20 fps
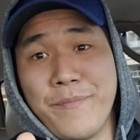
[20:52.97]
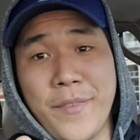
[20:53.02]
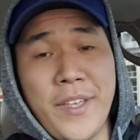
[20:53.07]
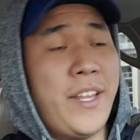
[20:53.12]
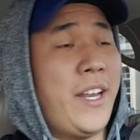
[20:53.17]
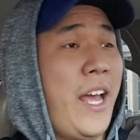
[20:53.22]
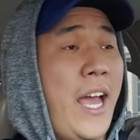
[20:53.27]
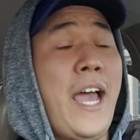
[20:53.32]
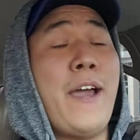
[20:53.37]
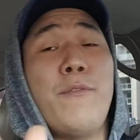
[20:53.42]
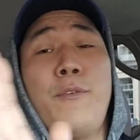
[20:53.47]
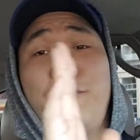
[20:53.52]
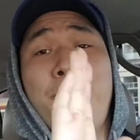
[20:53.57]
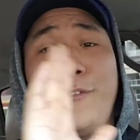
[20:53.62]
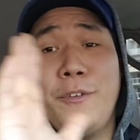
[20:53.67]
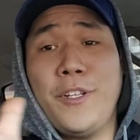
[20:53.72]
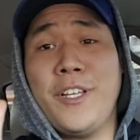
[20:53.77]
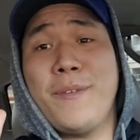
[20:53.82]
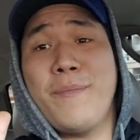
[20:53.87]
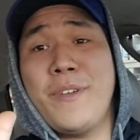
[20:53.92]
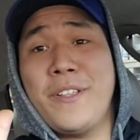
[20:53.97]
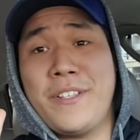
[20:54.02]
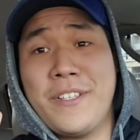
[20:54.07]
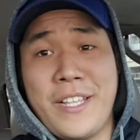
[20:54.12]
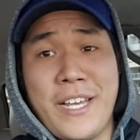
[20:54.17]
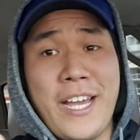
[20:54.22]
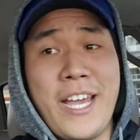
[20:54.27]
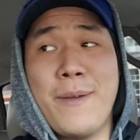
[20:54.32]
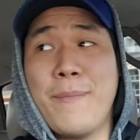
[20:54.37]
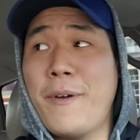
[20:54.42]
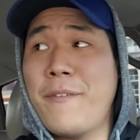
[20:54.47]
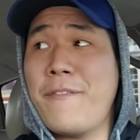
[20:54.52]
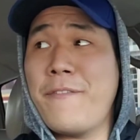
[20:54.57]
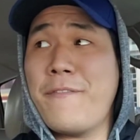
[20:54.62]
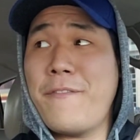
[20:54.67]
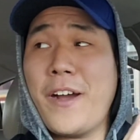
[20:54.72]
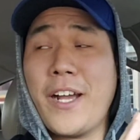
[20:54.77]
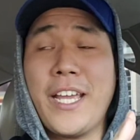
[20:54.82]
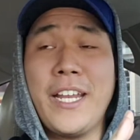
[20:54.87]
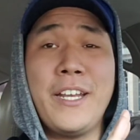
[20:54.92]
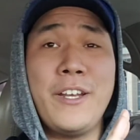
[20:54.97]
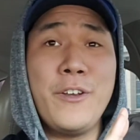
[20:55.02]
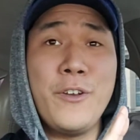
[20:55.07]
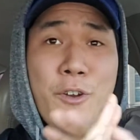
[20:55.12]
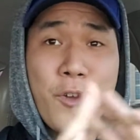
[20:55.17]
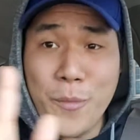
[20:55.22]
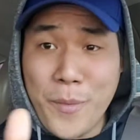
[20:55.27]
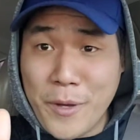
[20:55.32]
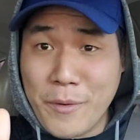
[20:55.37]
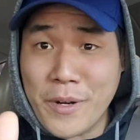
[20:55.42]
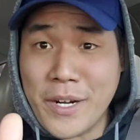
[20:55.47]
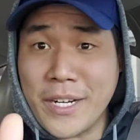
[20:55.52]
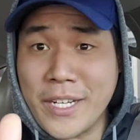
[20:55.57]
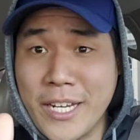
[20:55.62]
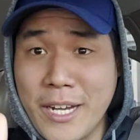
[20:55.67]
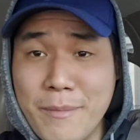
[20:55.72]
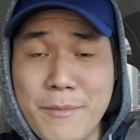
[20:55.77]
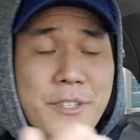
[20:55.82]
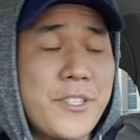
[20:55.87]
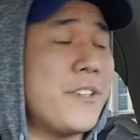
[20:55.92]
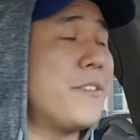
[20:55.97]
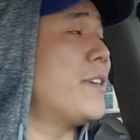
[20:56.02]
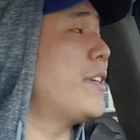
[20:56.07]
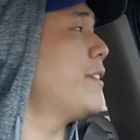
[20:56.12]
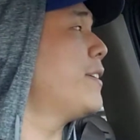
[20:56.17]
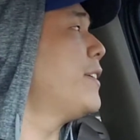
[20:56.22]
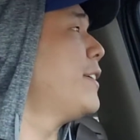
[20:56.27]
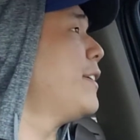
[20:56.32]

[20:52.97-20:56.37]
and I will fully admit to that, I am a fucking newbie when it comes to it.